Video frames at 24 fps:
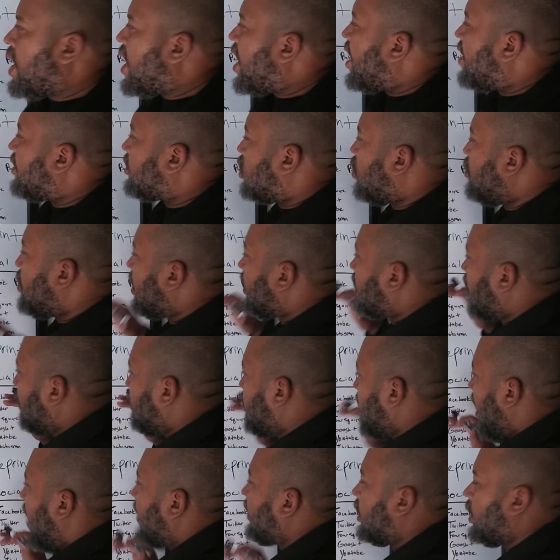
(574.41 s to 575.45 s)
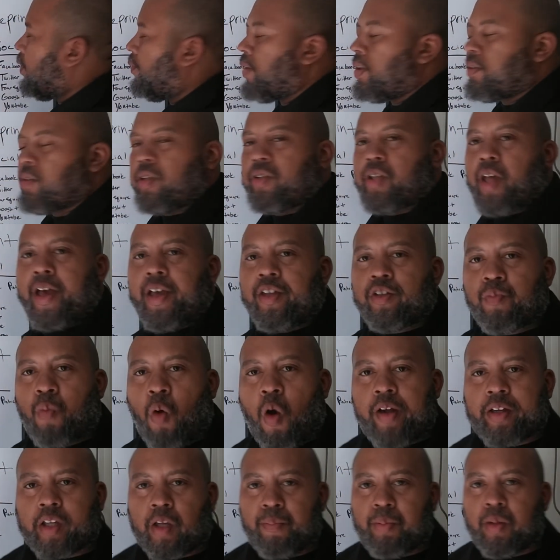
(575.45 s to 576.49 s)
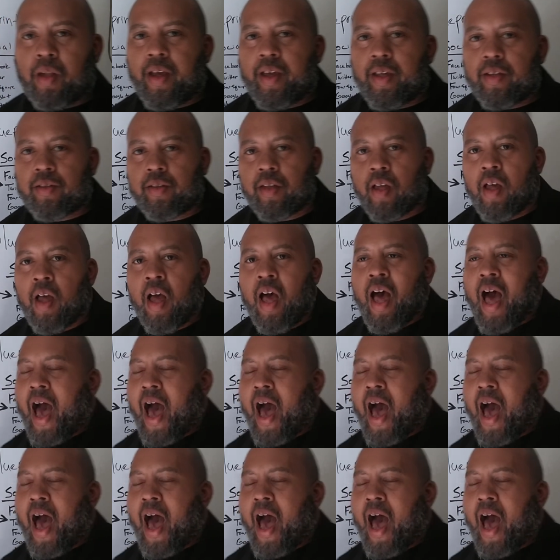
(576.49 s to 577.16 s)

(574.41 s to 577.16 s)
and to be competitive in today's marketplace.